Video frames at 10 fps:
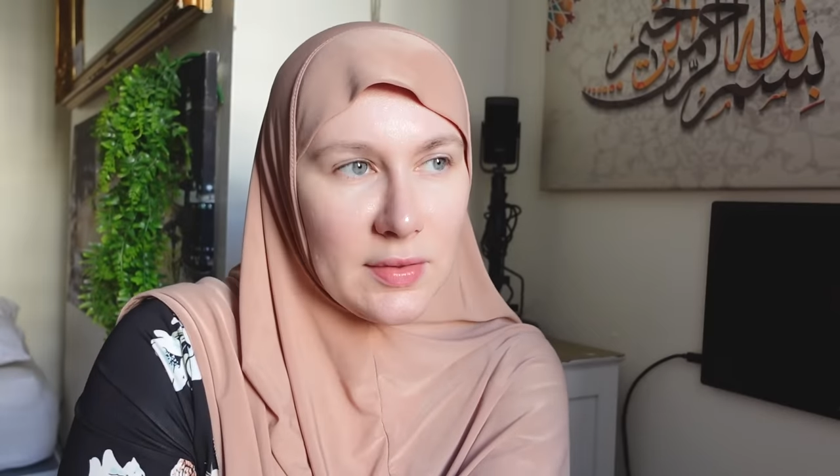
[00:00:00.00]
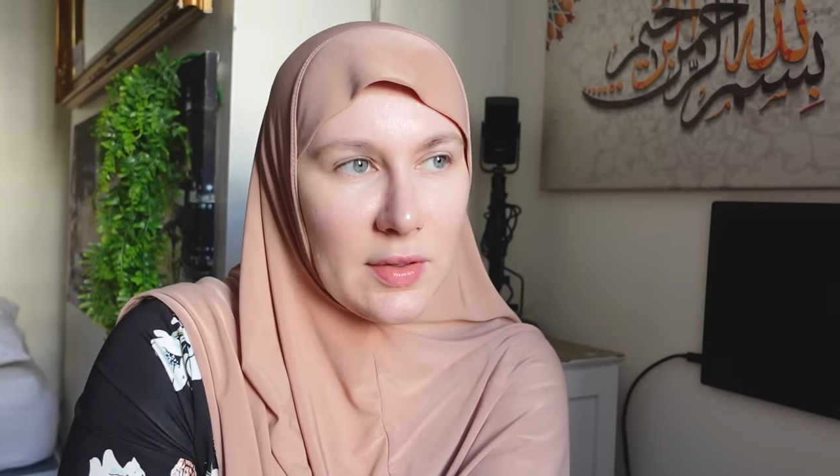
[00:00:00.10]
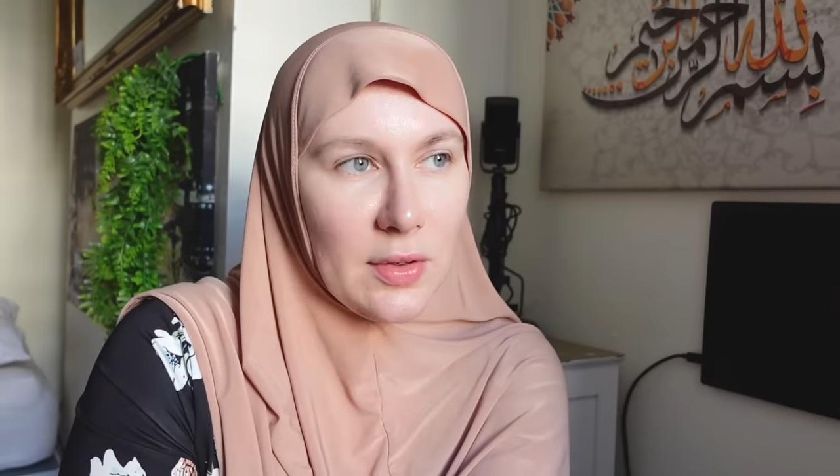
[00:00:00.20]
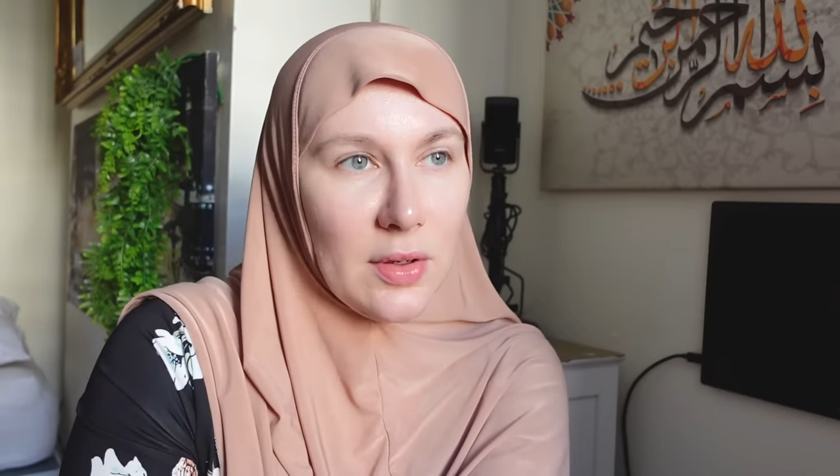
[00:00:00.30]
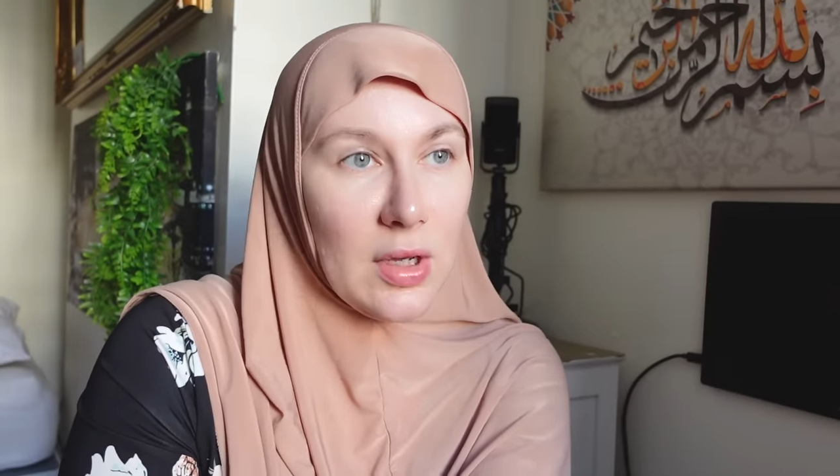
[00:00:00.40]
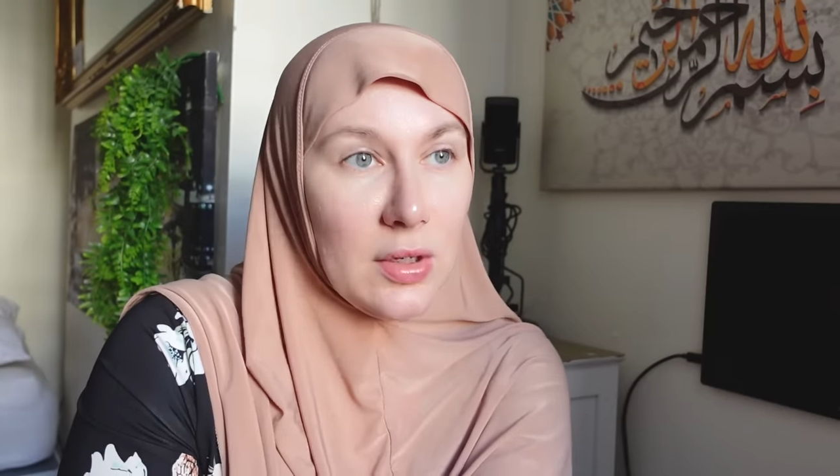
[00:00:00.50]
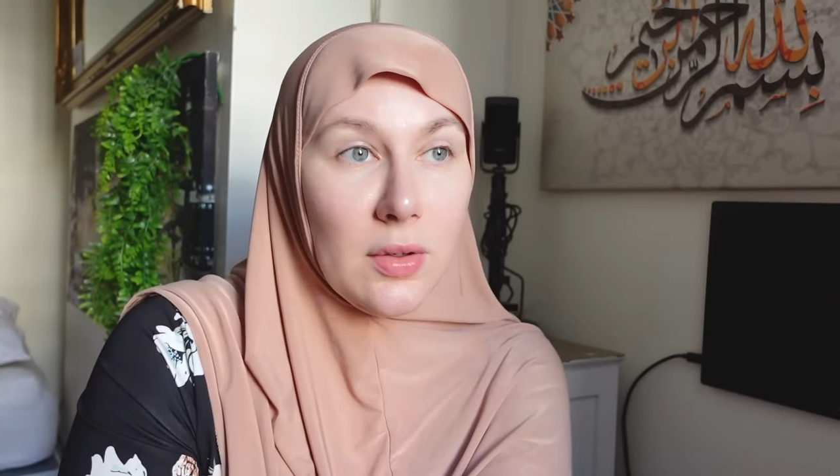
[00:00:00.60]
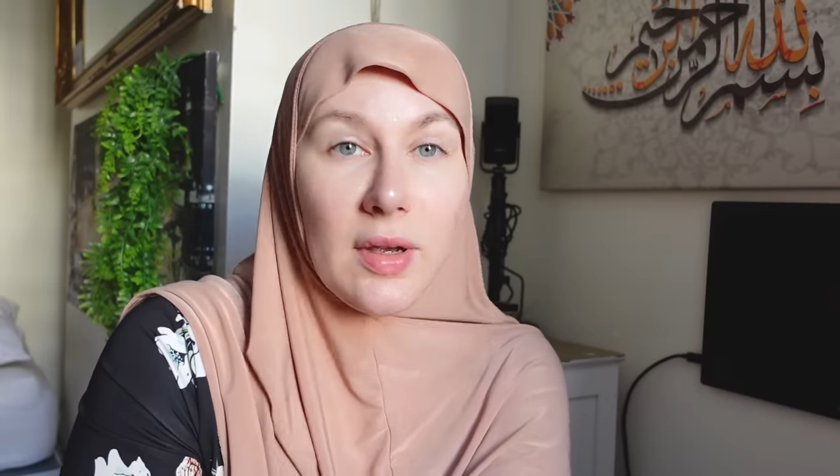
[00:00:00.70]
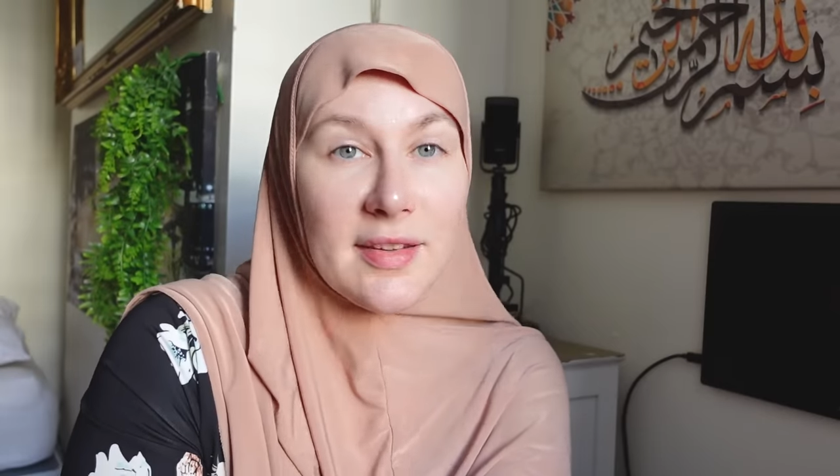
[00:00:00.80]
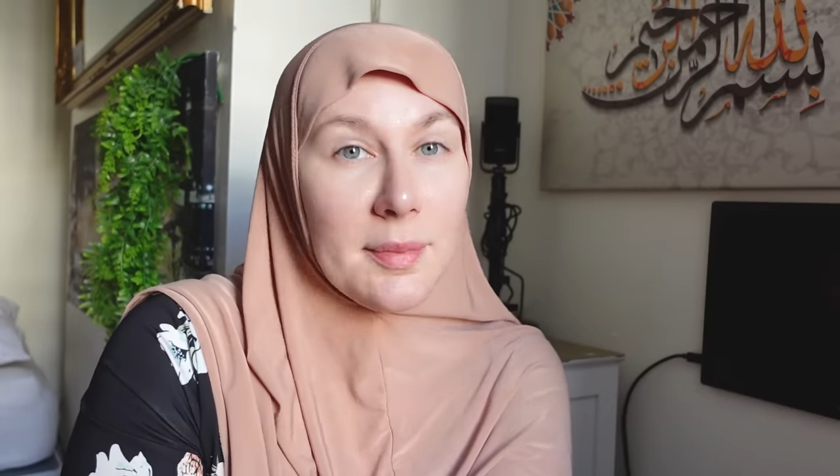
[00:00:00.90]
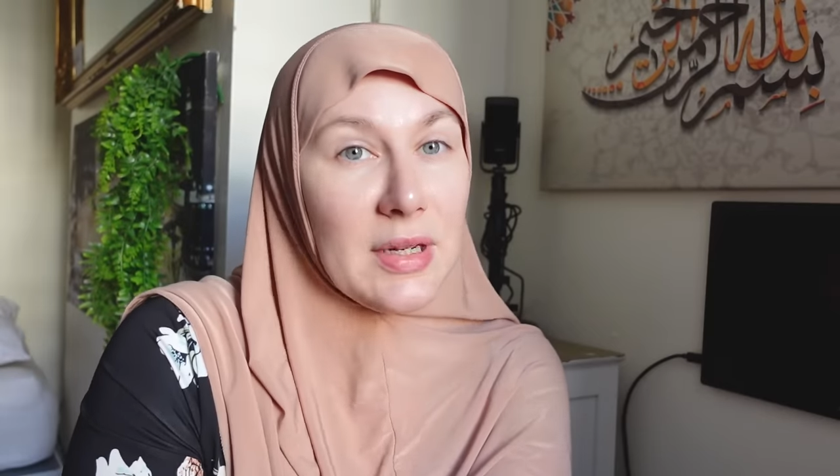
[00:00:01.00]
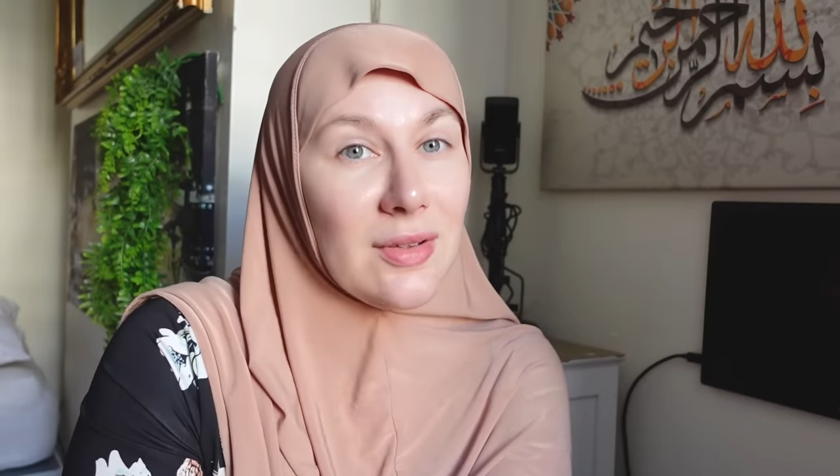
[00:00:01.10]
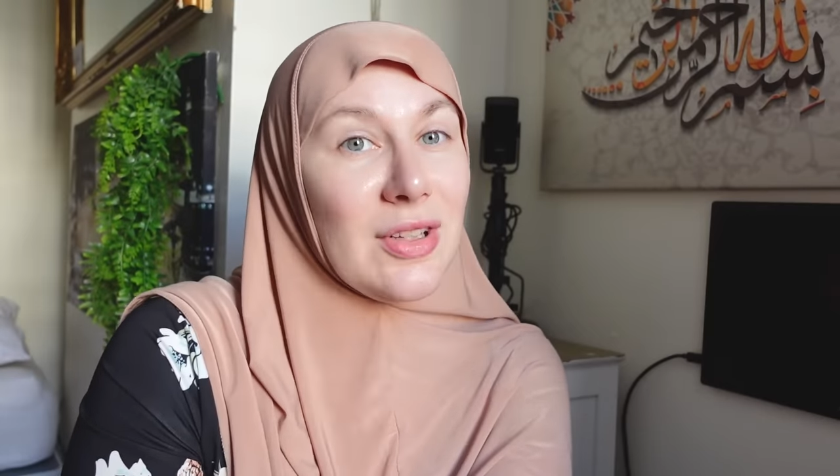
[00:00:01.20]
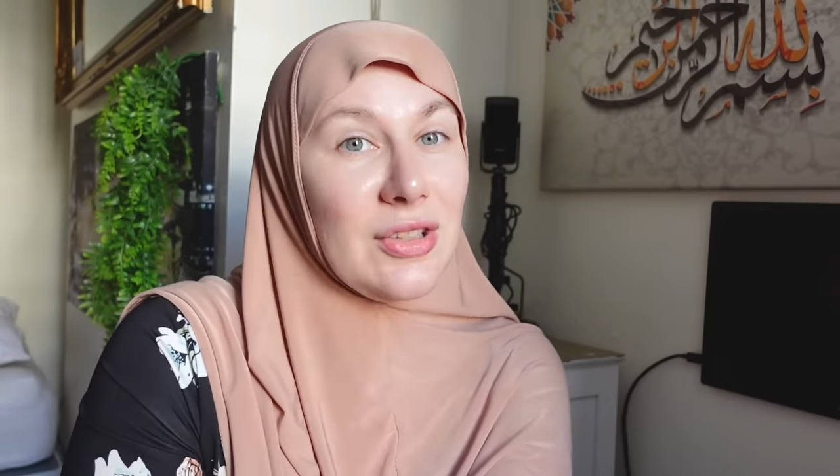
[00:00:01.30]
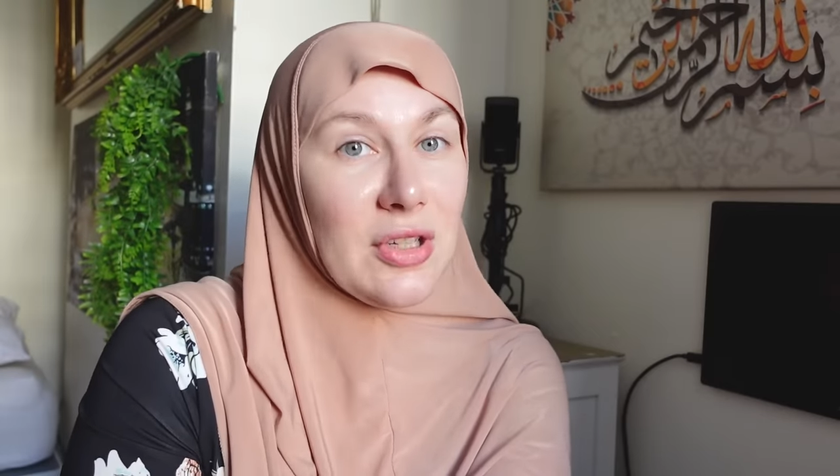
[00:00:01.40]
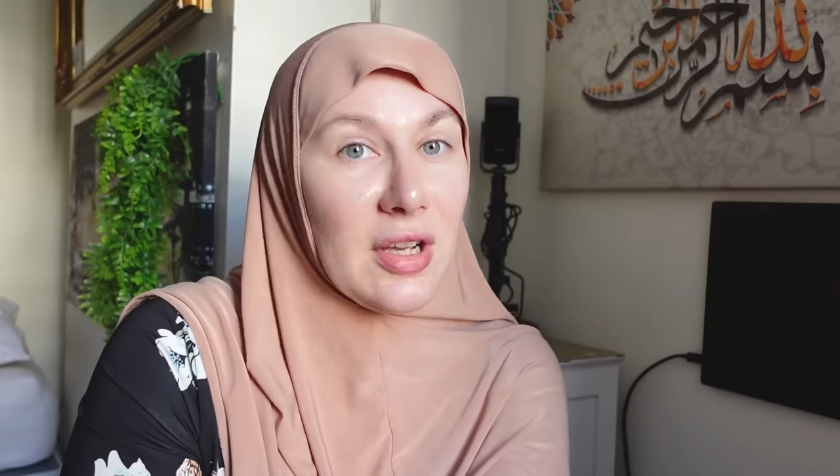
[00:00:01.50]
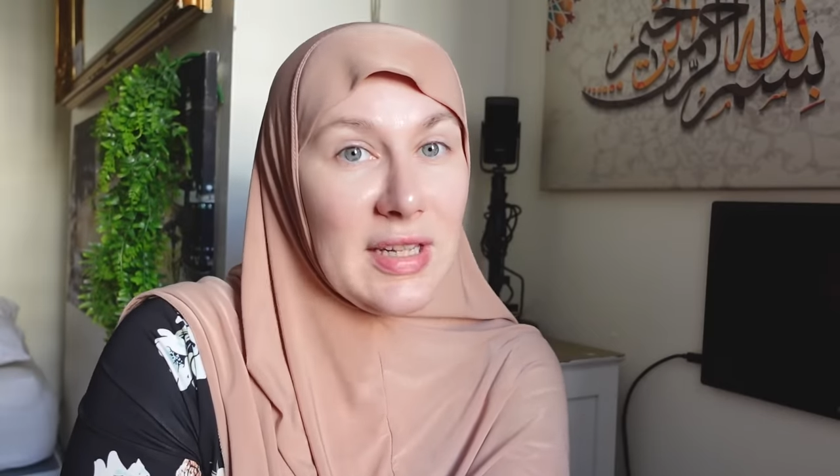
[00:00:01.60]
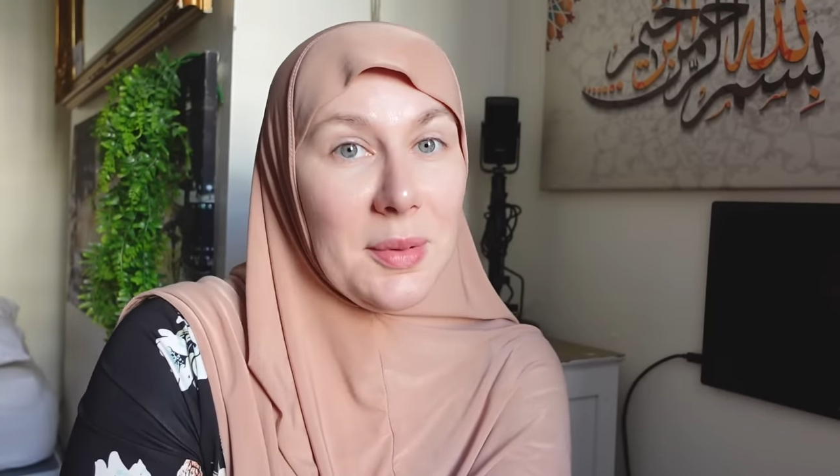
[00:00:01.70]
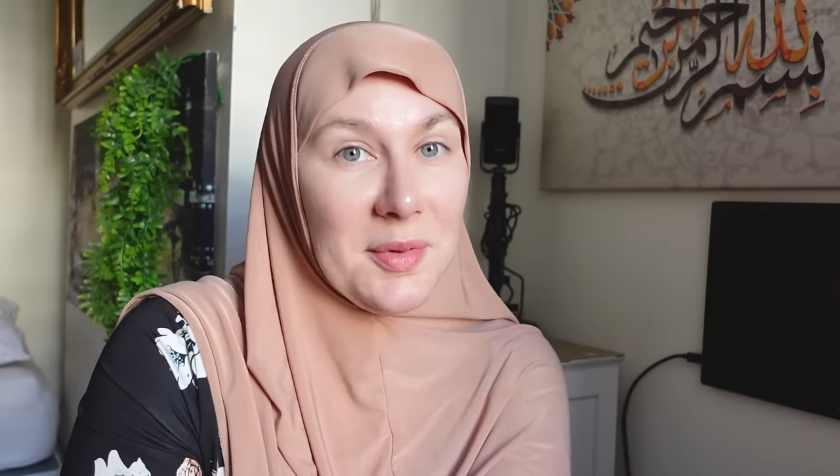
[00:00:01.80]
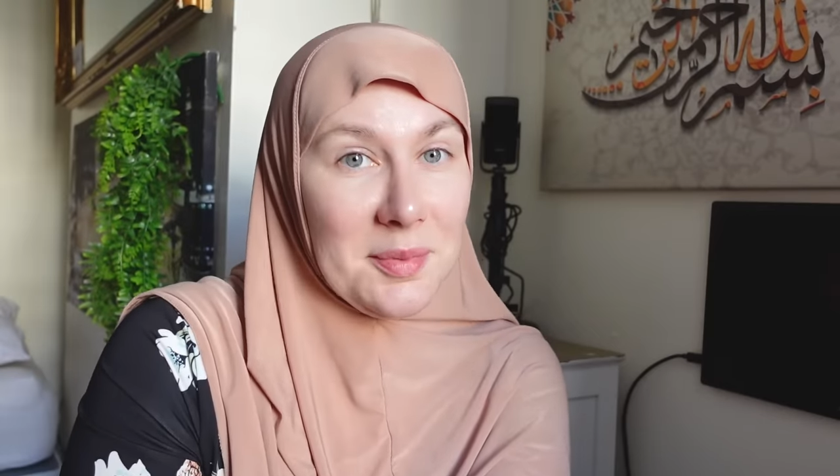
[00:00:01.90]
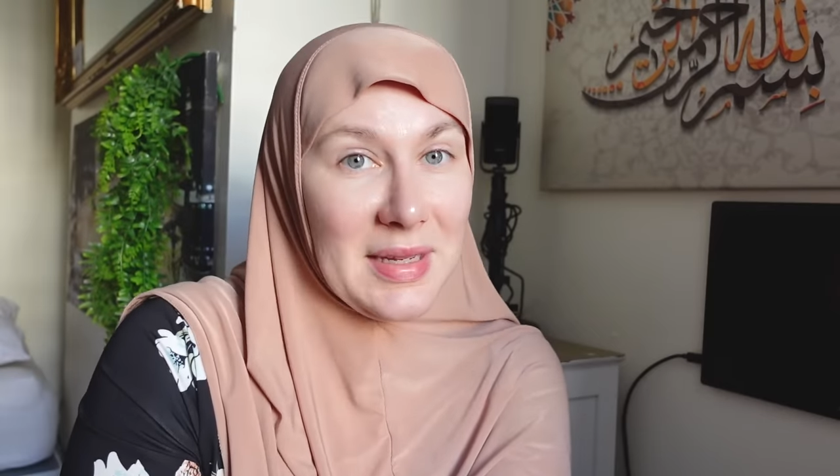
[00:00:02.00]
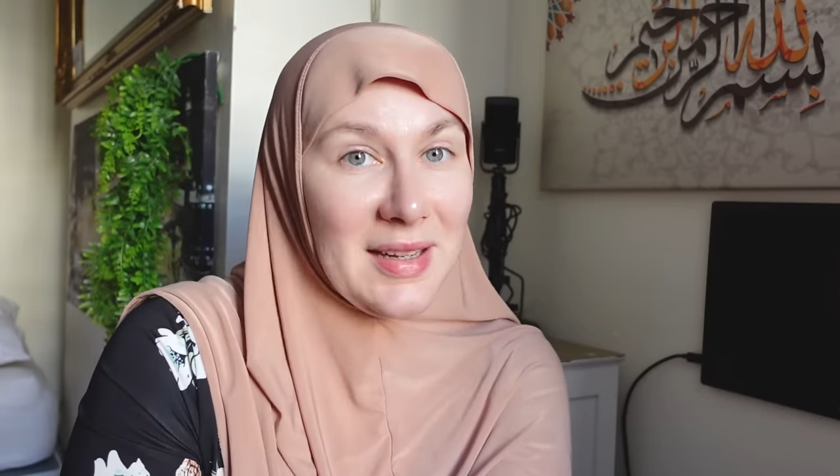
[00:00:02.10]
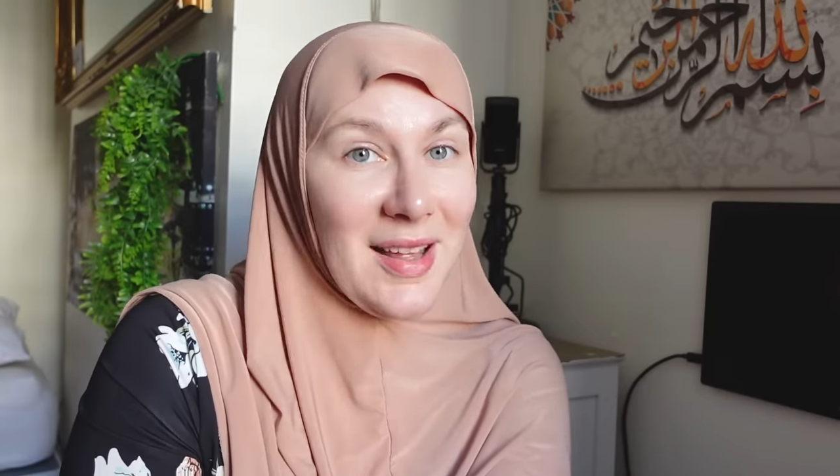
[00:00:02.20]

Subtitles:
So you guys have been on a journey with me.